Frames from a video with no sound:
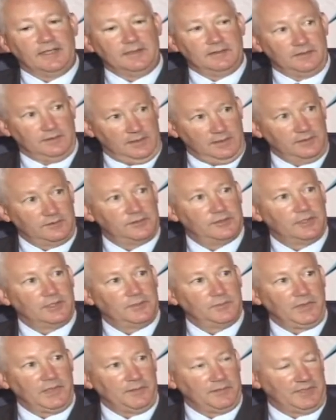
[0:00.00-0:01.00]
Long
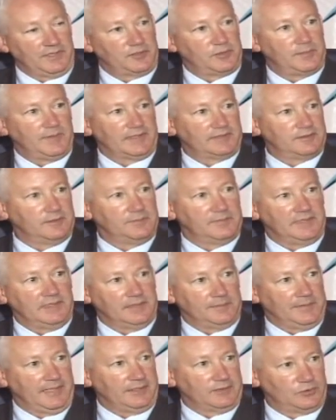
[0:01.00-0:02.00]
term, we would expect to be
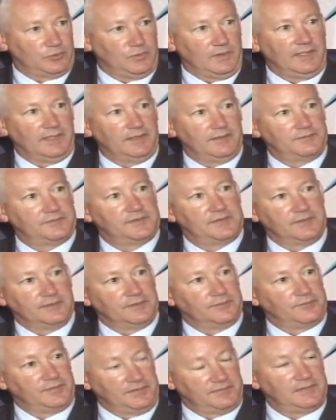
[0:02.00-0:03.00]
about 12 to
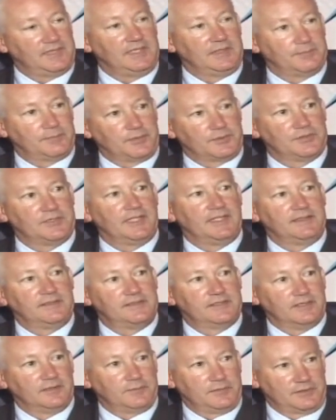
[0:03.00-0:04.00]

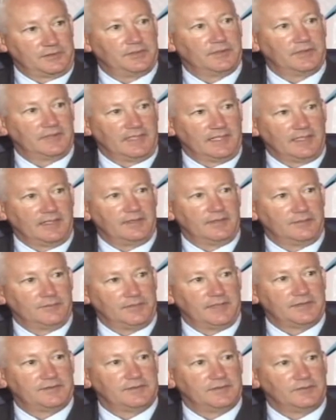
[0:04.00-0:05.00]
15% return on our
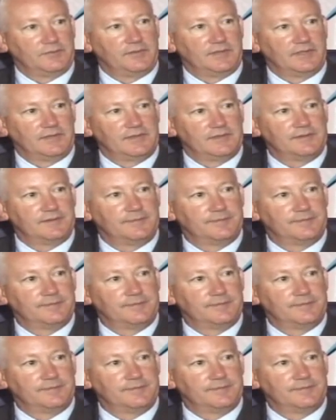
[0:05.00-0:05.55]
invested funds.